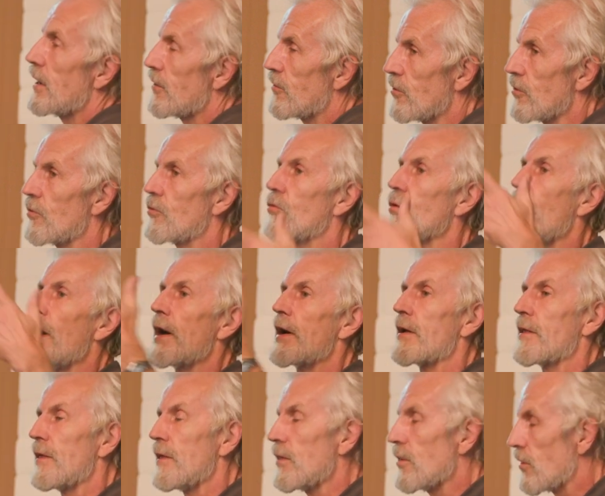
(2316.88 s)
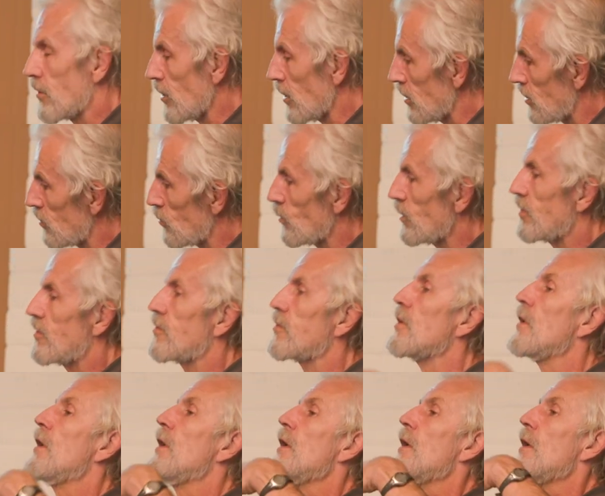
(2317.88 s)
agent to act in turn,
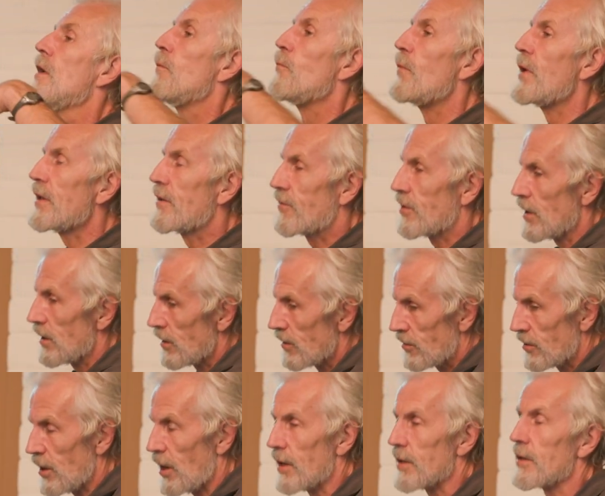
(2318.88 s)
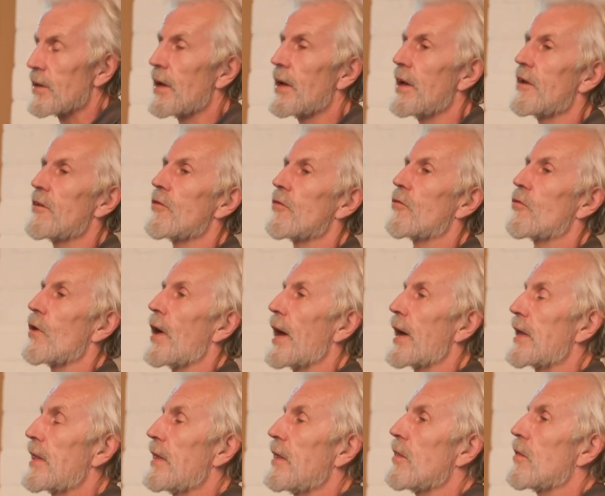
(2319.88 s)
which may challenge other agents to
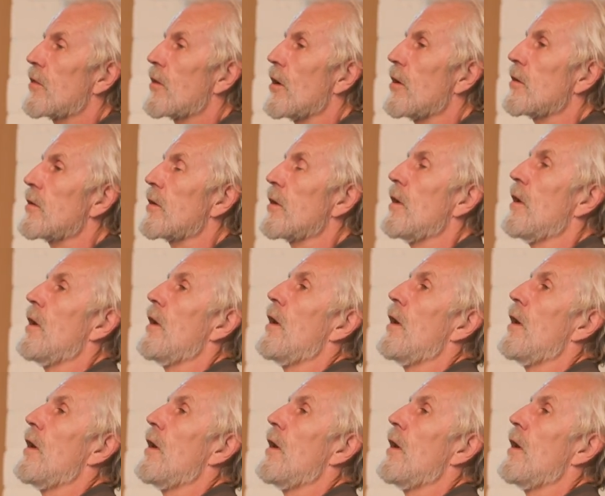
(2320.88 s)
act in turn.